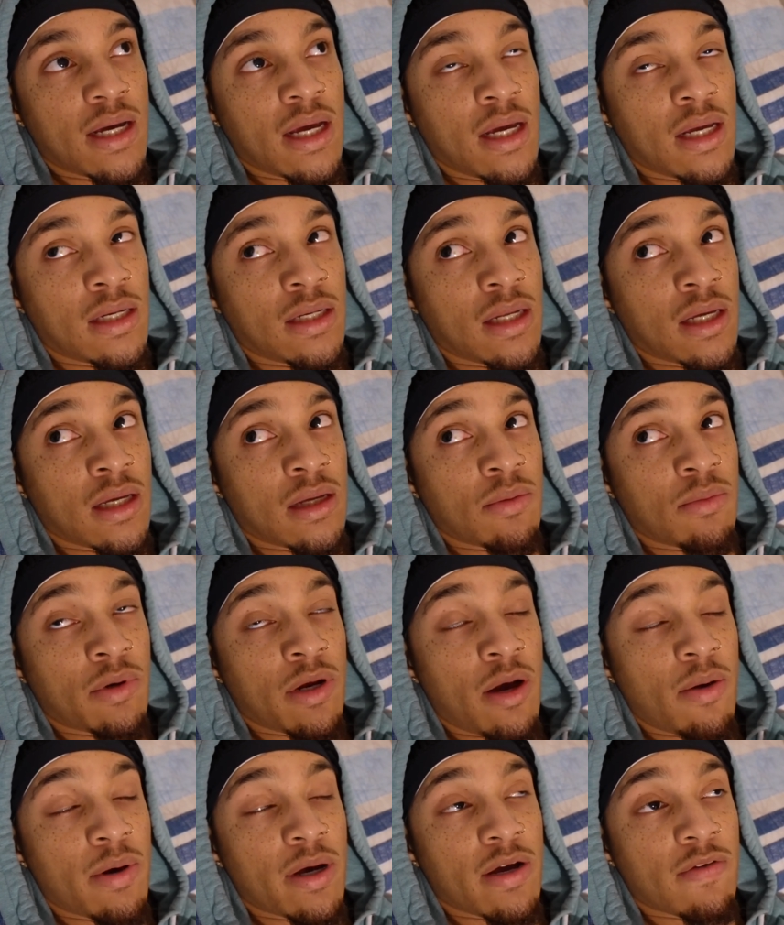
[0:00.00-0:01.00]
and then when
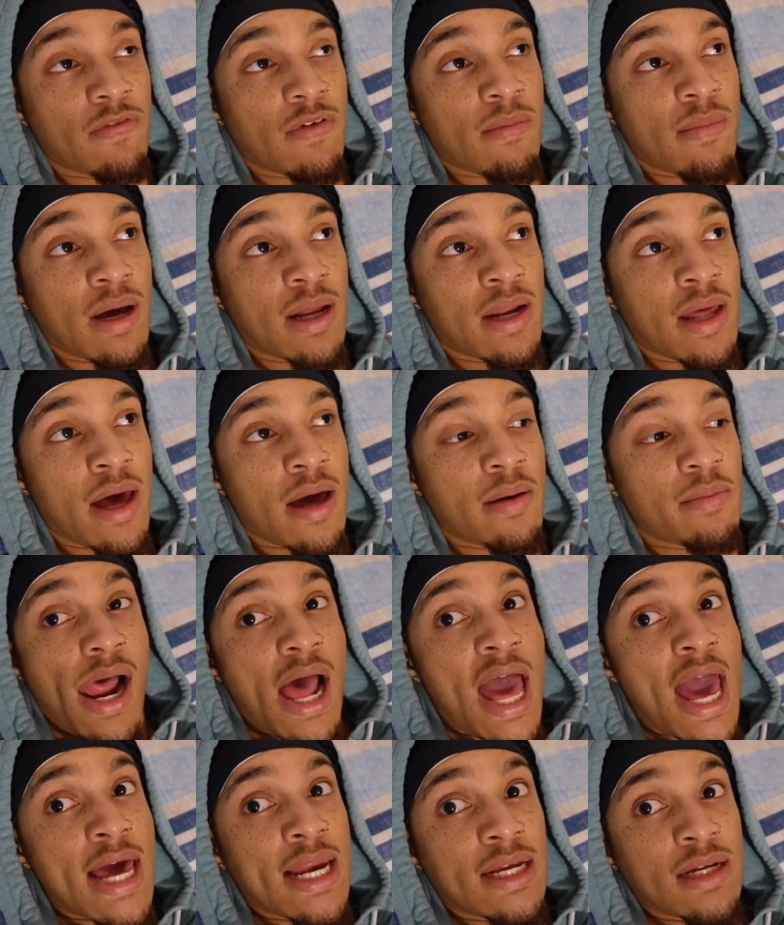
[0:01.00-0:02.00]
I wake up from my nap,
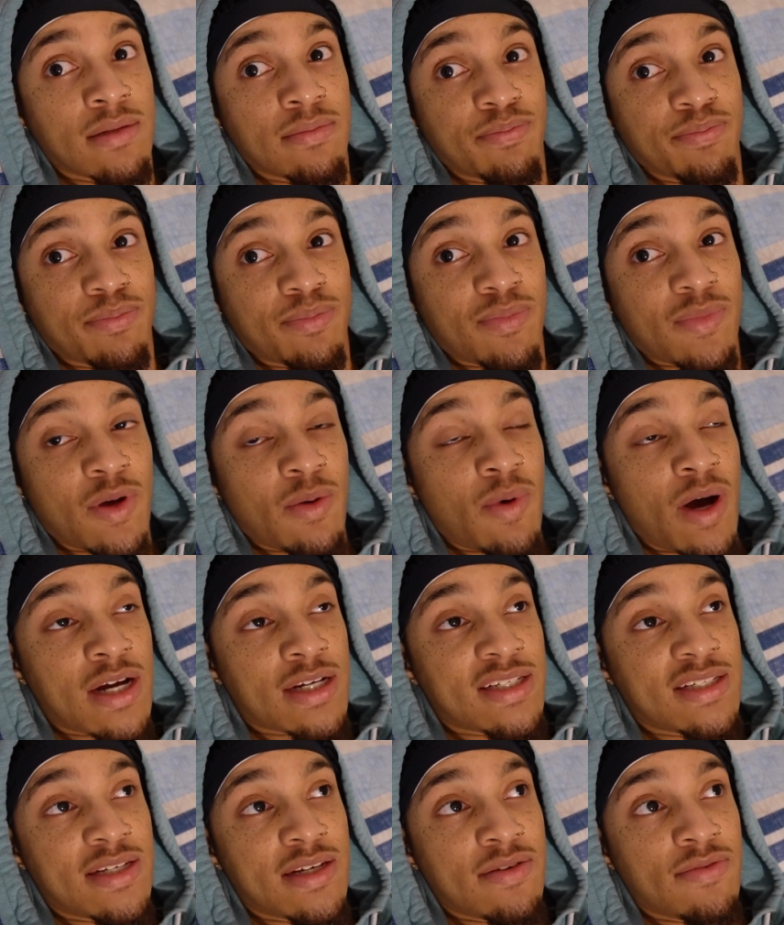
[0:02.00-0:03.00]
edit,
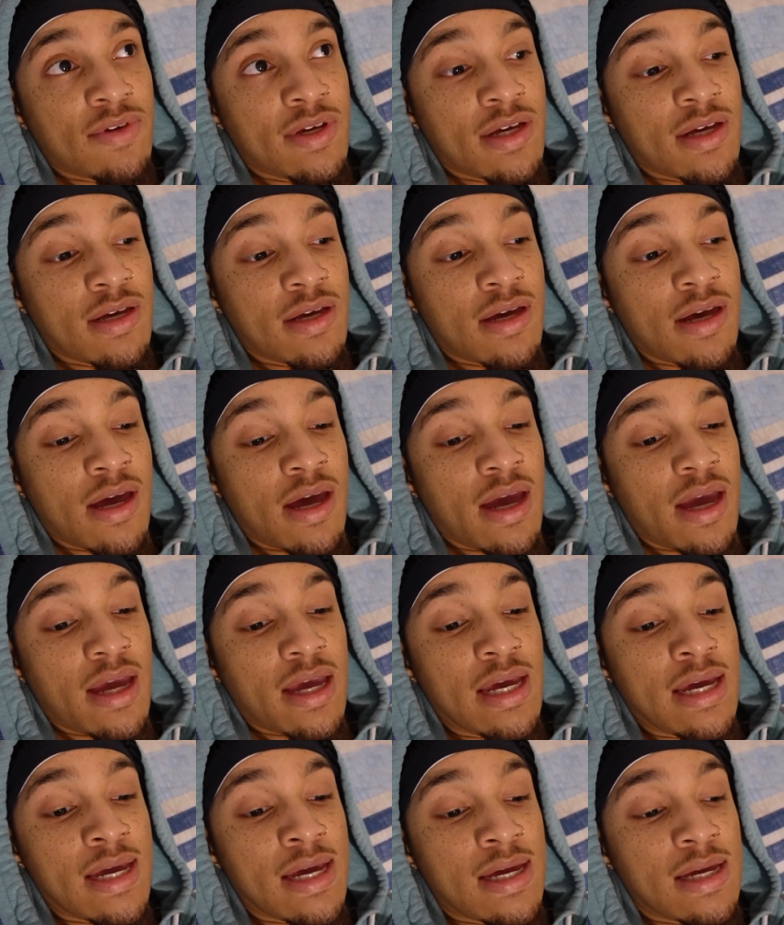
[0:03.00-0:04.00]
watch TV,
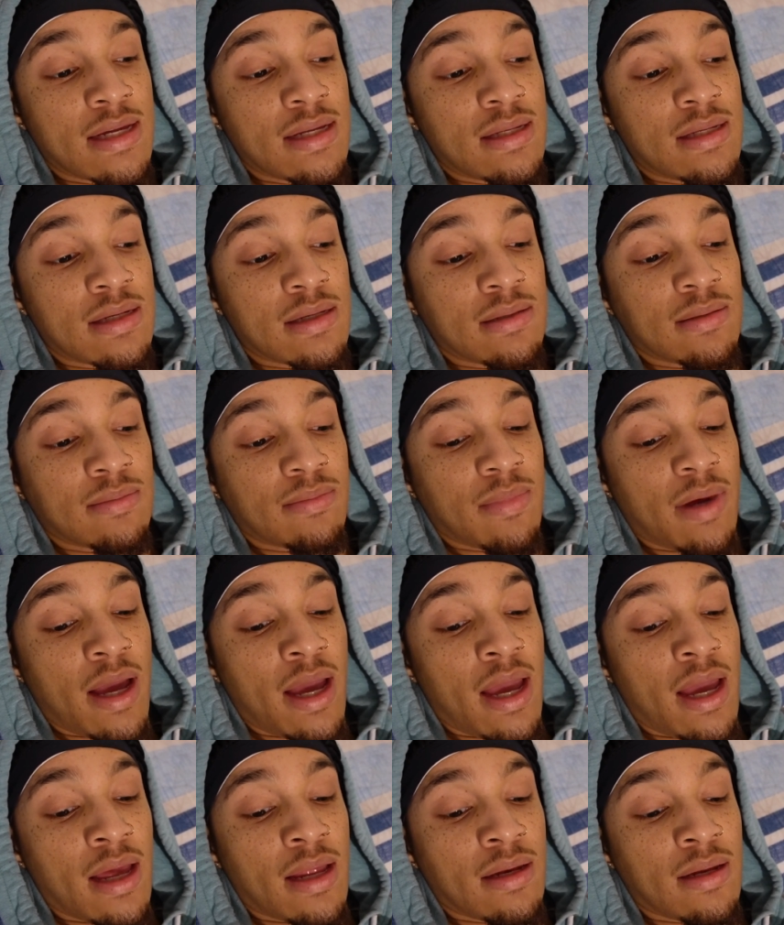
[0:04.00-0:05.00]
eat,
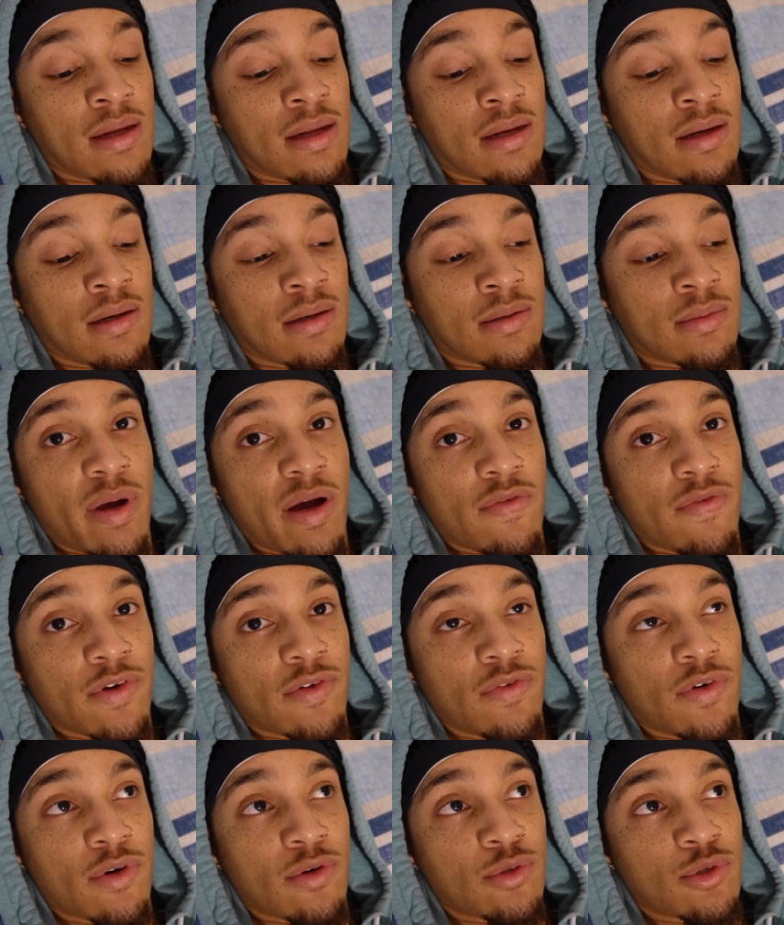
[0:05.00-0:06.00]
and then prepare for
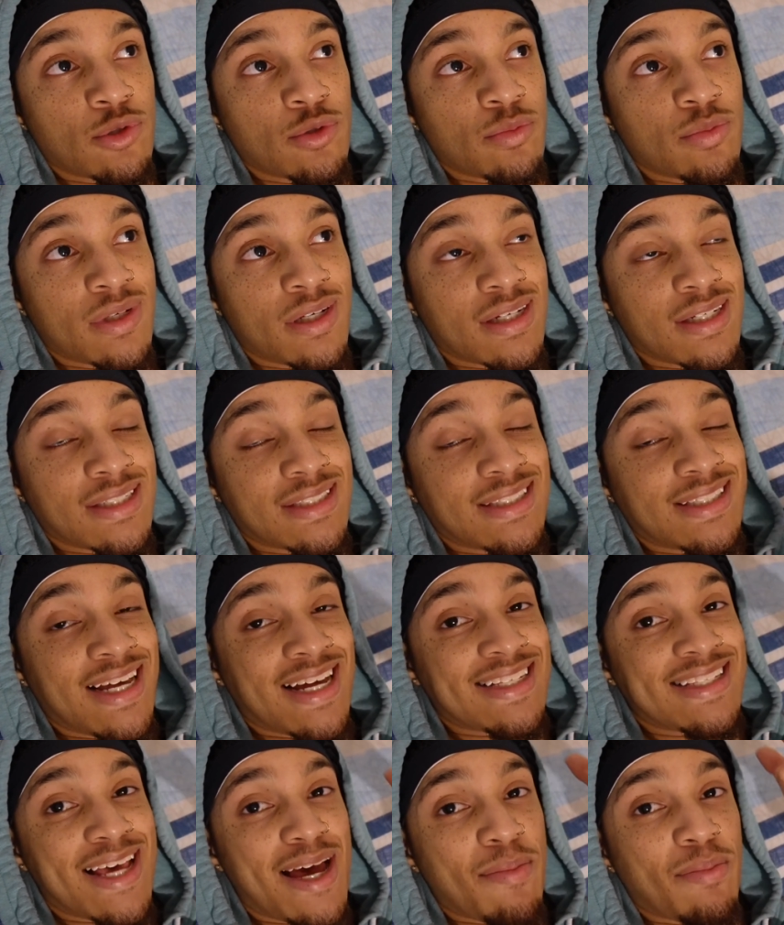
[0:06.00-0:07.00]
the photo shoot because
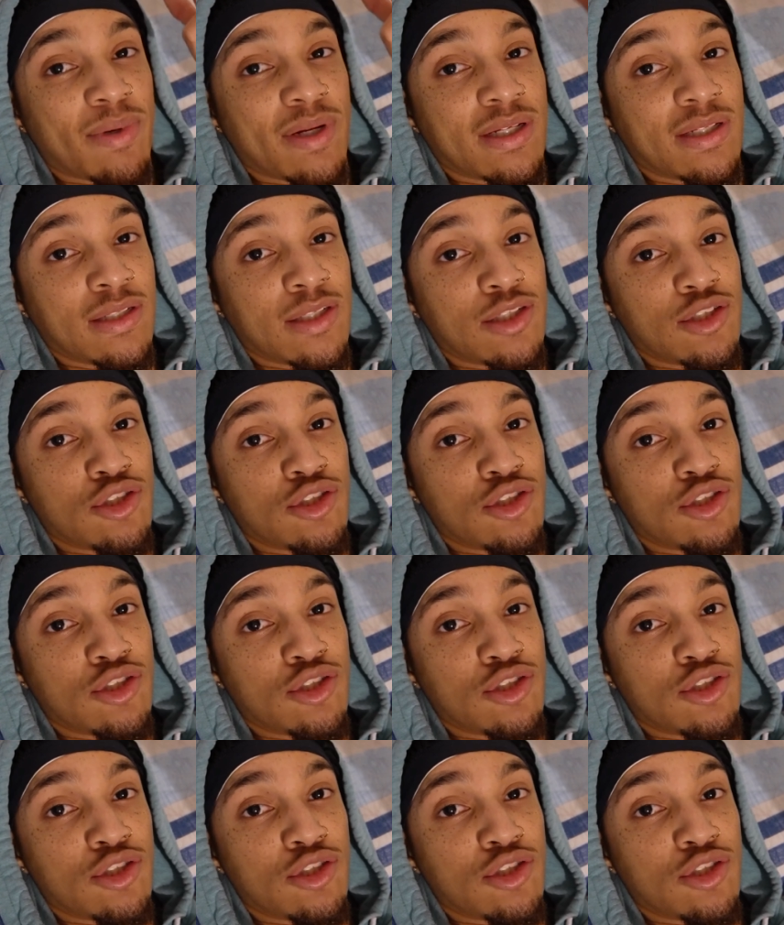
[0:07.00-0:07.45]
that's happening